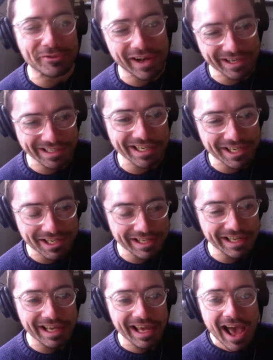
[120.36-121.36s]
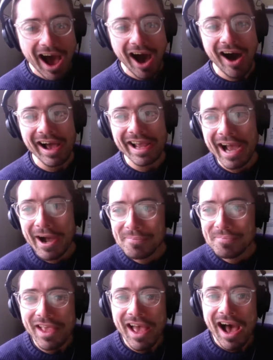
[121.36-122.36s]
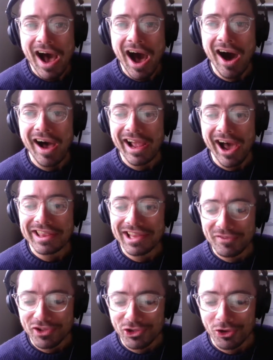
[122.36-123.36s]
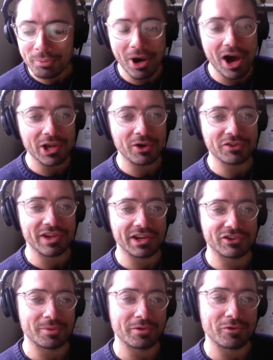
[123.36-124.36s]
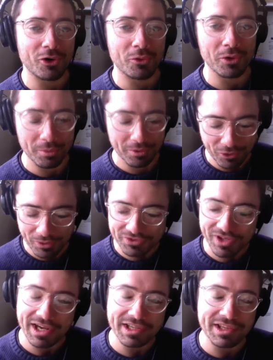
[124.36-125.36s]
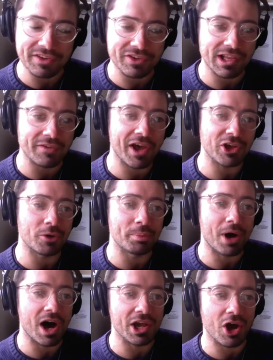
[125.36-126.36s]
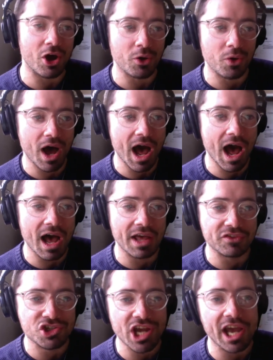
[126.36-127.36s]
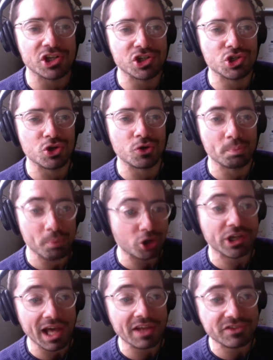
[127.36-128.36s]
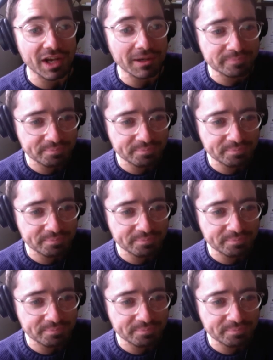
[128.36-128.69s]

fucking idiot here. I um I, I love that your bio I was saying to you before, Will, before we started this. I love how your bio uh, has changed to podcaster